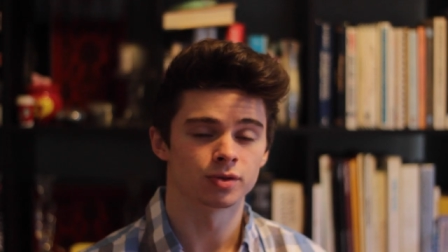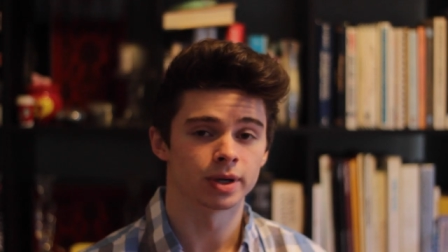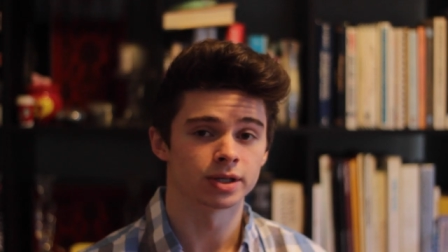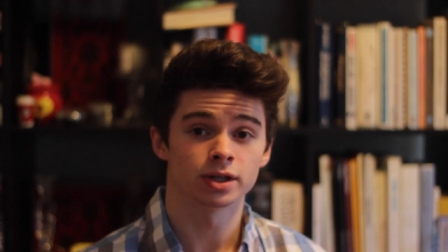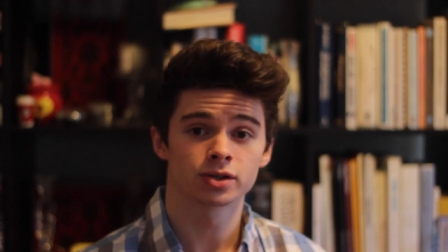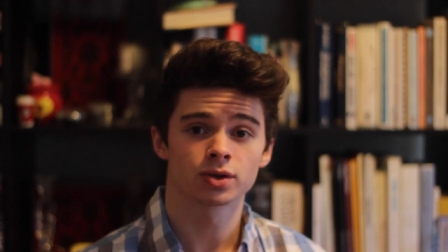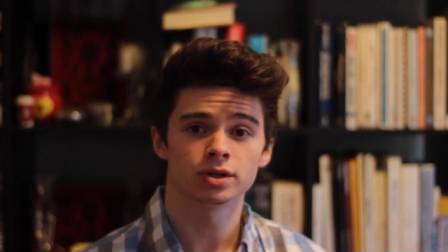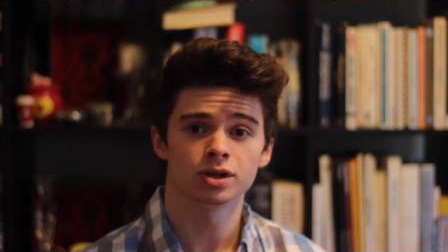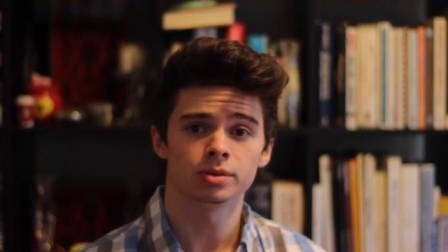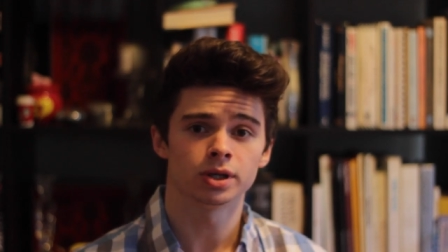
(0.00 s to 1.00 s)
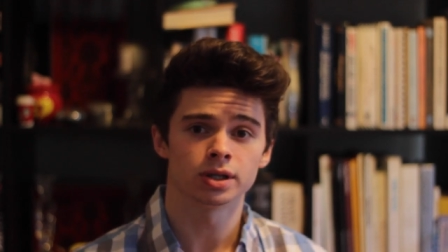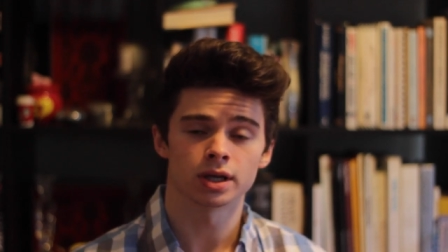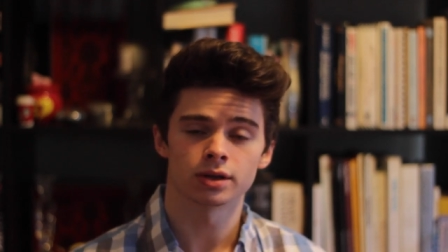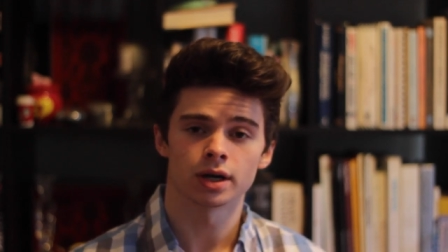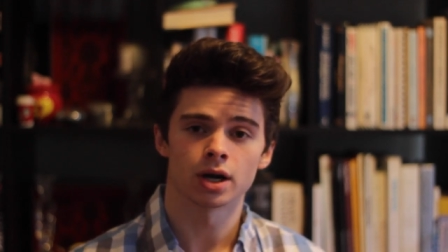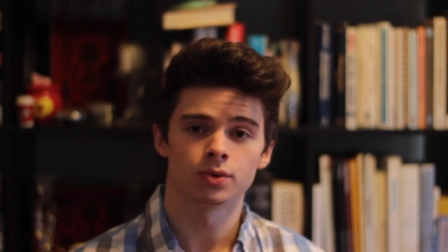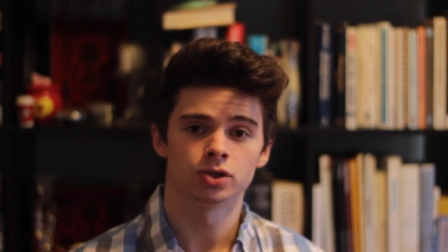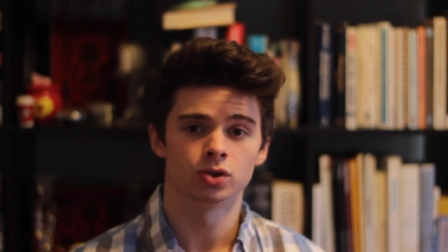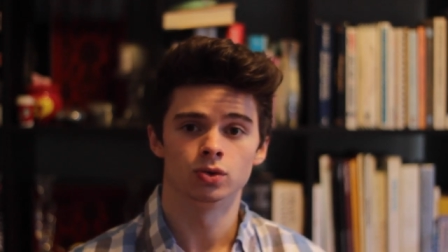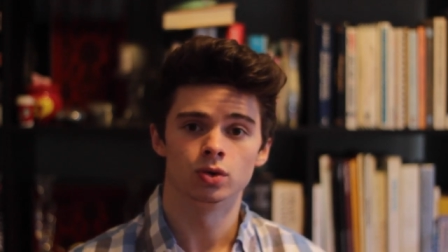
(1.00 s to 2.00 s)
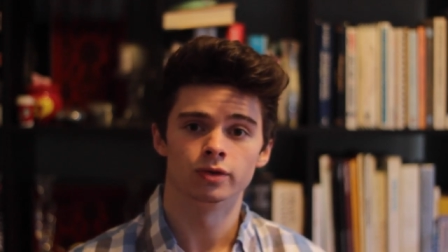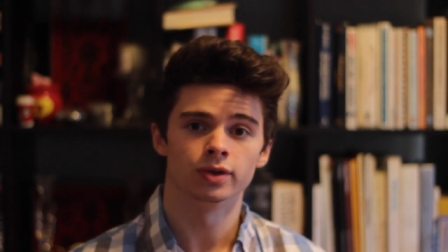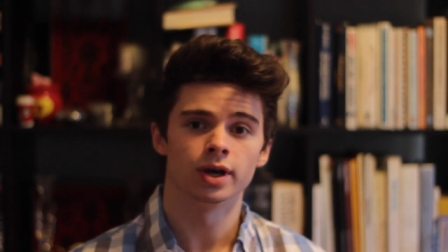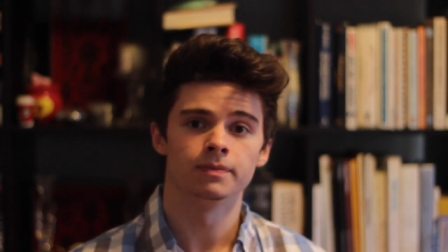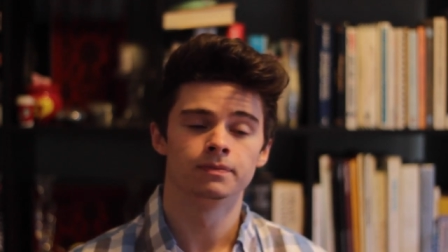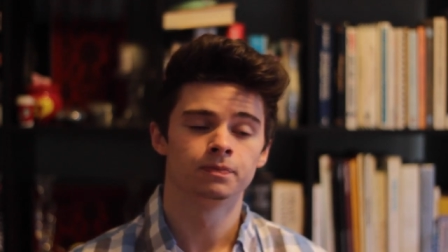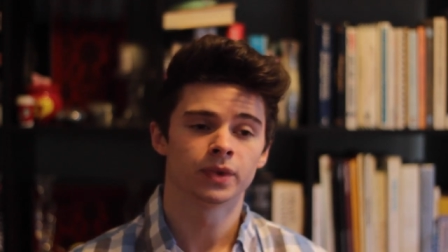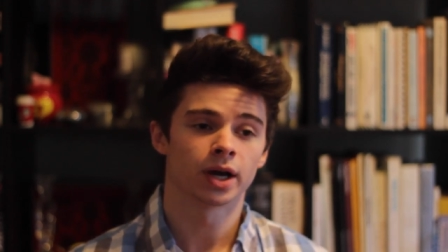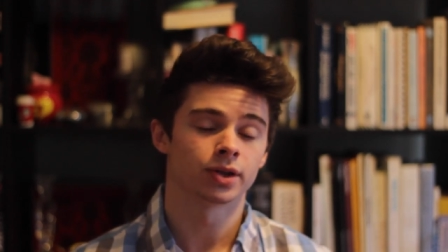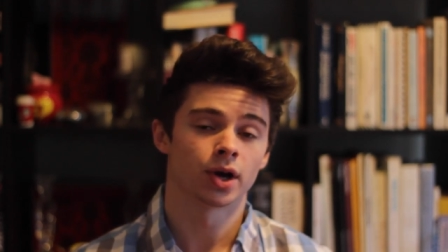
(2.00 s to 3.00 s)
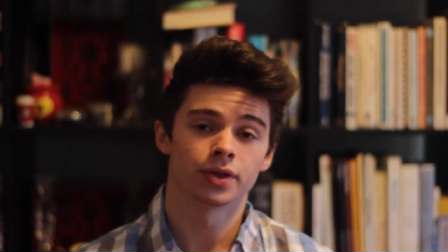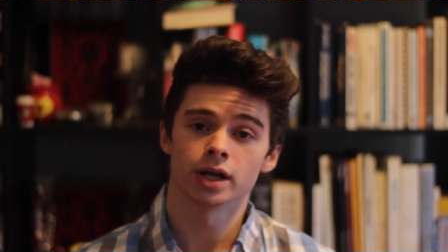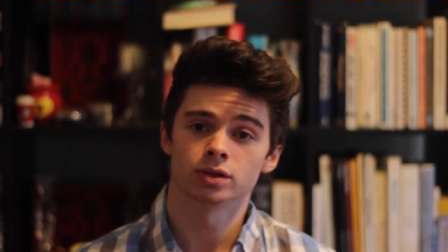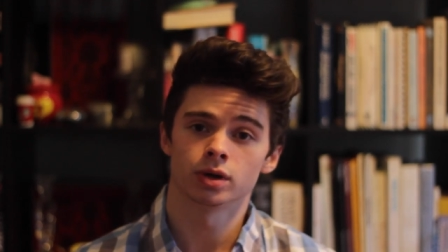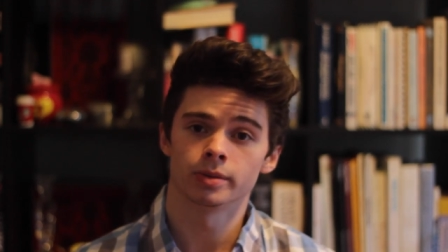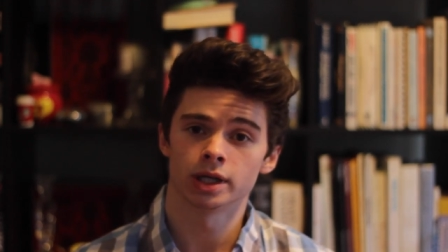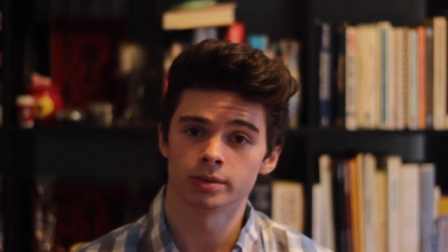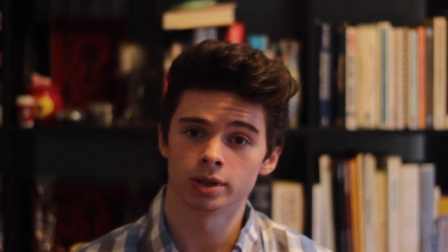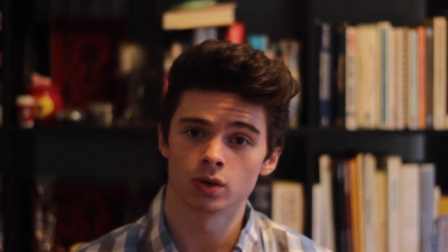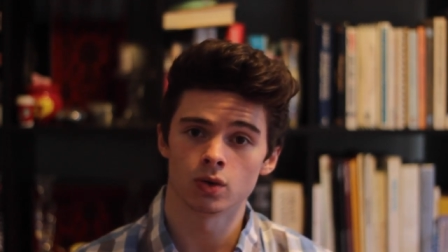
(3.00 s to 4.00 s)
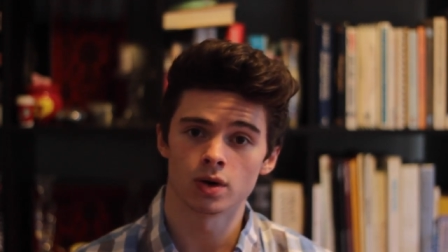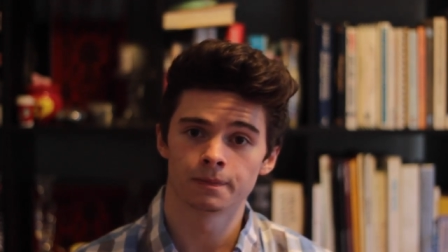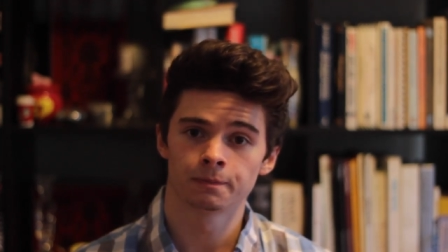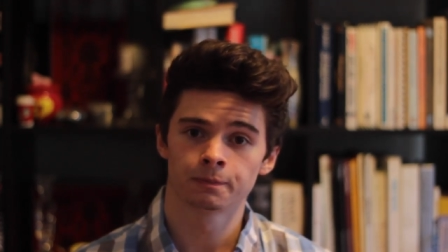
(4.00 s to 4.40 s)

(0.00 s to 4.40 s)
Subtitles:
from my sixth grade year because I thought I was too cool for them. I thought that's what it meant to be cool.